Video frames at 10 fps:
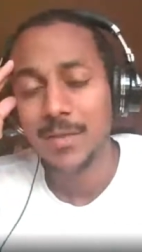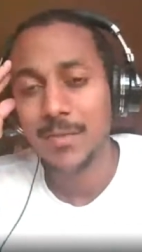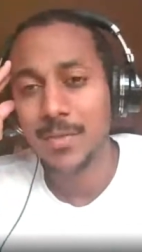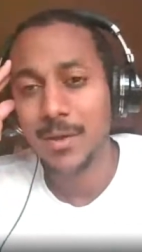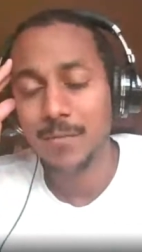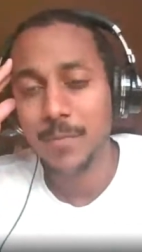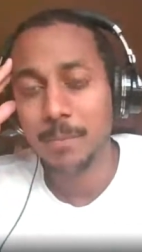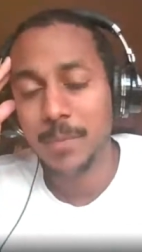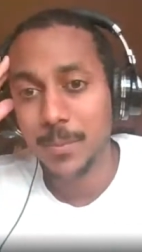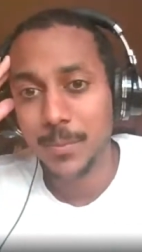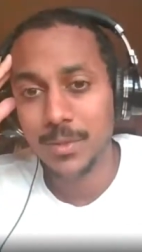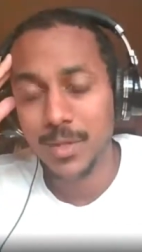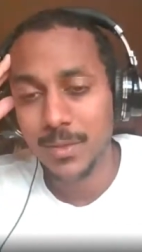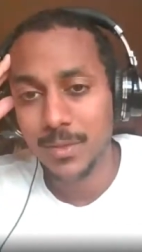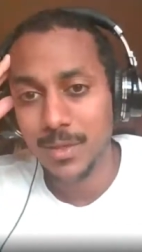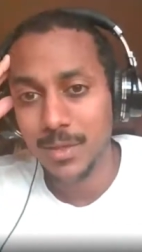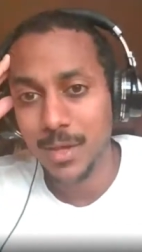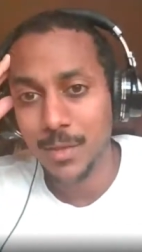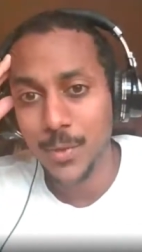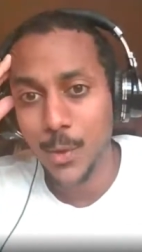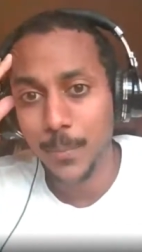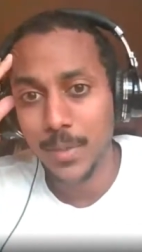there have been people in the Ethiopian